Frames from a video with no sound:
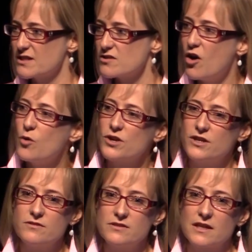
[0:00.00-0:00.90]
That's all we're
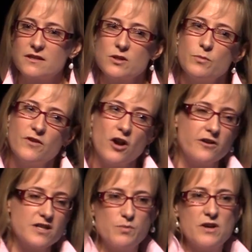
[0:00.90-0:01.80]
using. So we've got
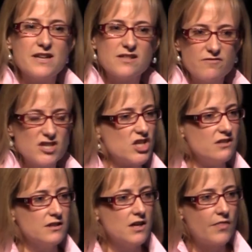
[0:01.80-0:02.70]
our experience
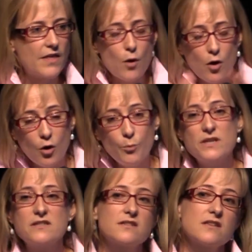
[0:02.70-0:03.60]
vision that the whole
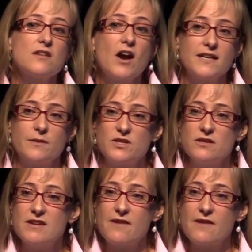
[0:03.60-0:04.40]
business has signed up to